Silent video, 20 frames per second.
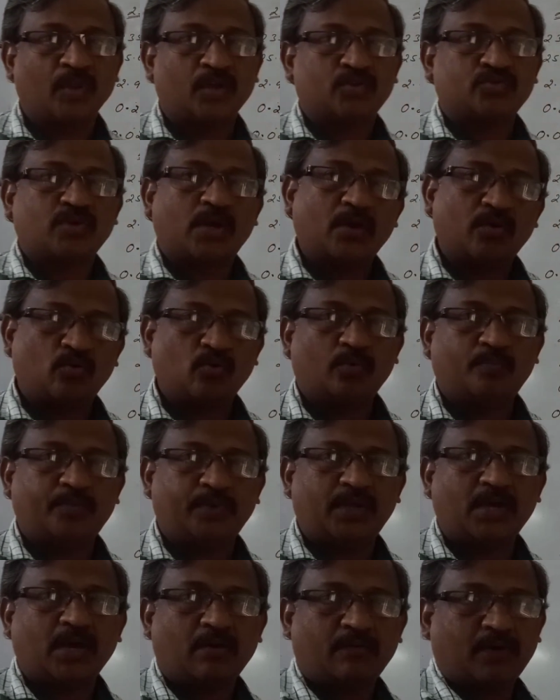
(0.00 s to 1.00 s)
So I hope
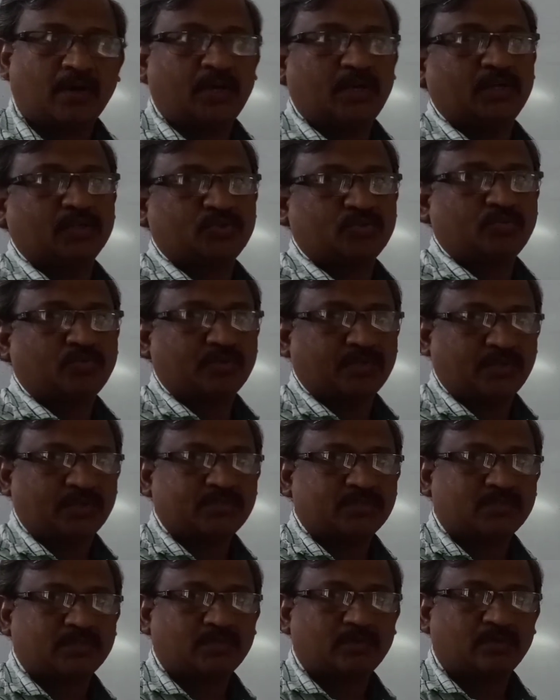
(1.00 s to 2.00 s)
you have understood
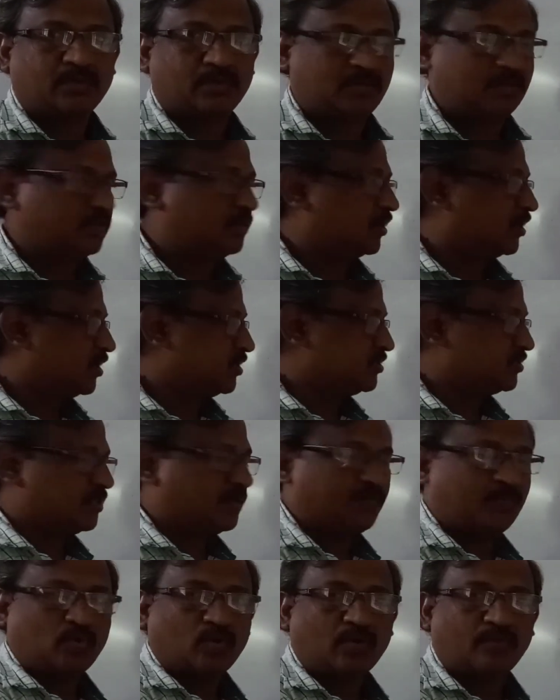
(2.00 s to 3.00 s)
this, the
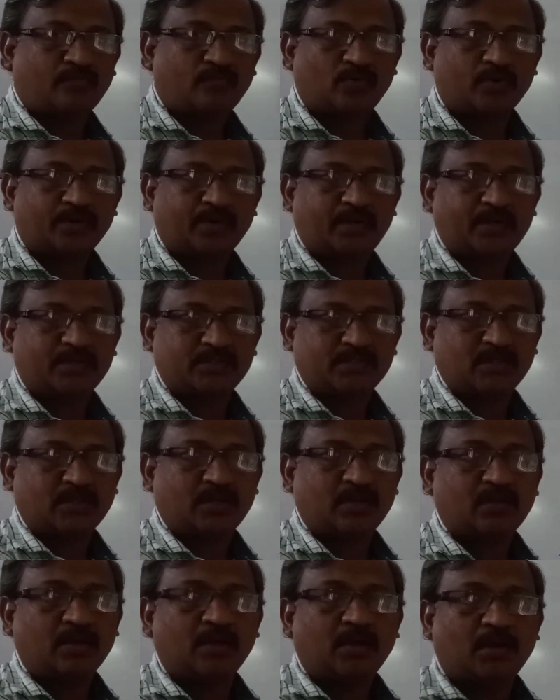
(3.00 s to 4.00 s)
concept of what it is
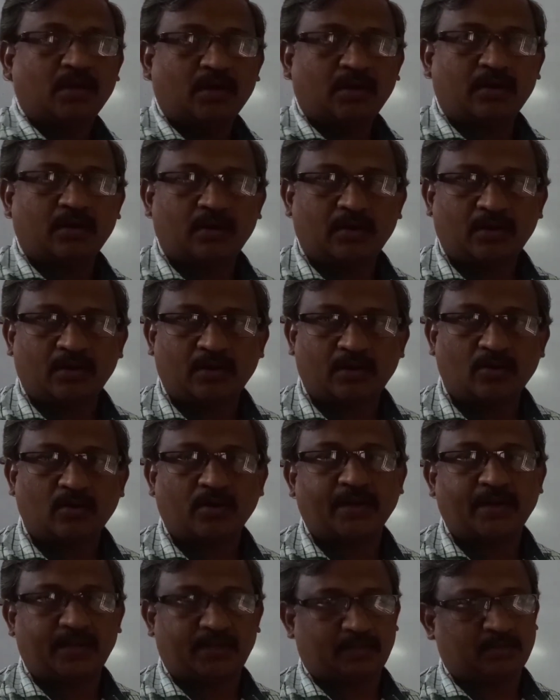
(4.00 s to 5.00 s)
the
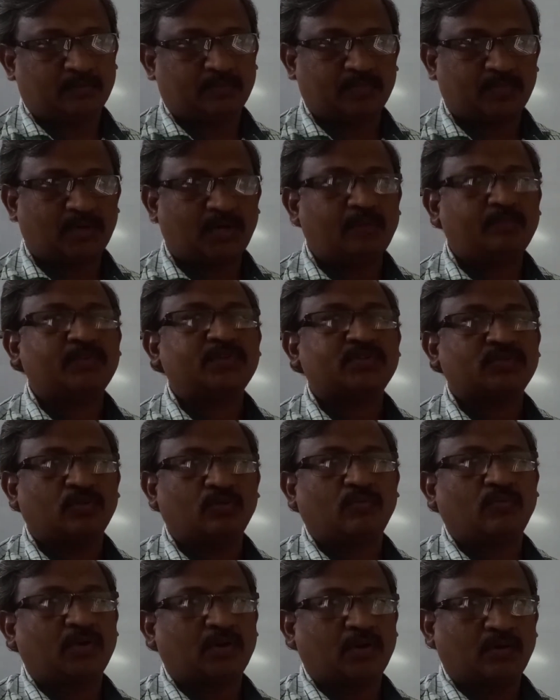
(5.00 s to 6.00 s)
logarithm, right? Means
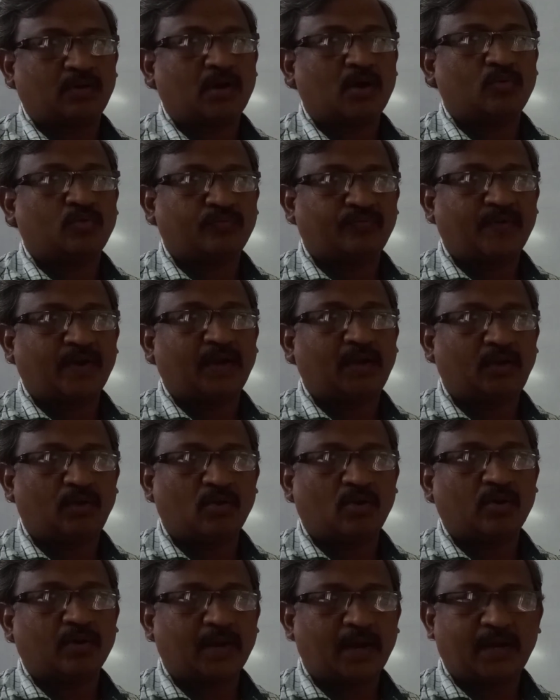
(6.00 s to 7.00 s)
how to find
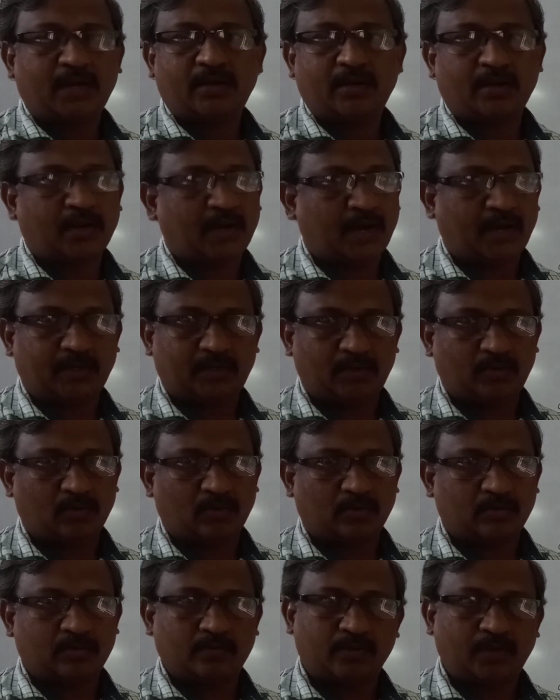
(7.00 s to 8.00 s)
log and
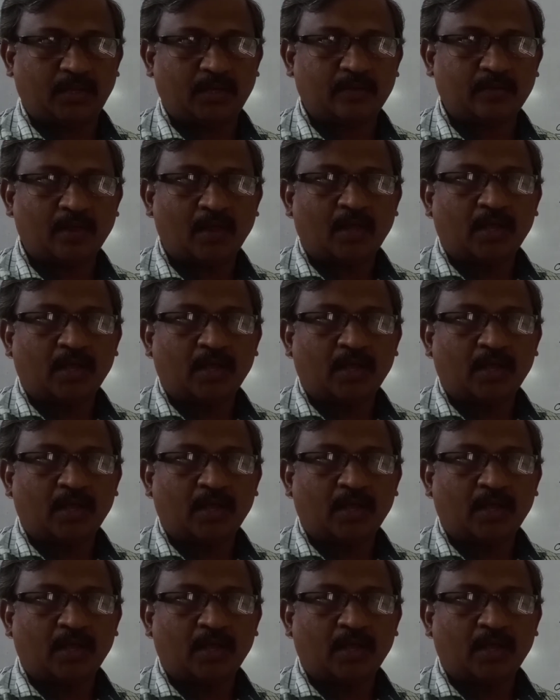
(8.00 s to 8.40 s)
anti-log. Yeah.